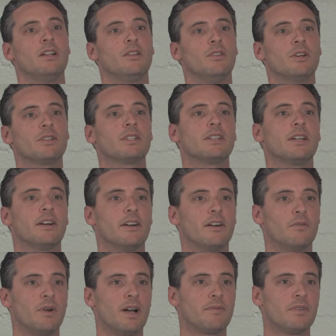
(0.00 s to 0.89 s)
looked at
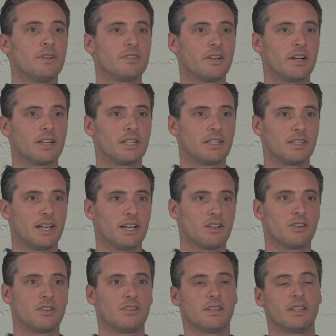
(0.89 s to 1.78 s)
our reference
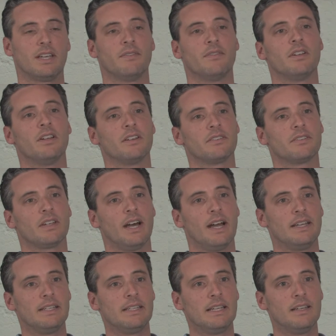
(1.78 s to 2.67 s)
architectures and given us
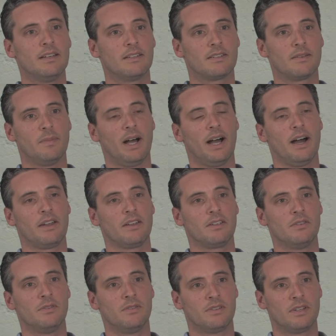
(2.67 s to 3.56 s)
ideas about how to
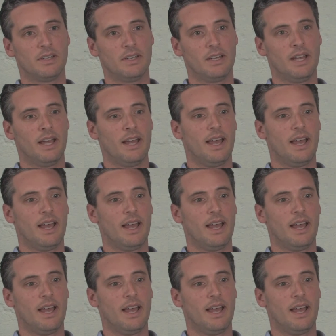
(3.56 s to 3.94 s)
use it,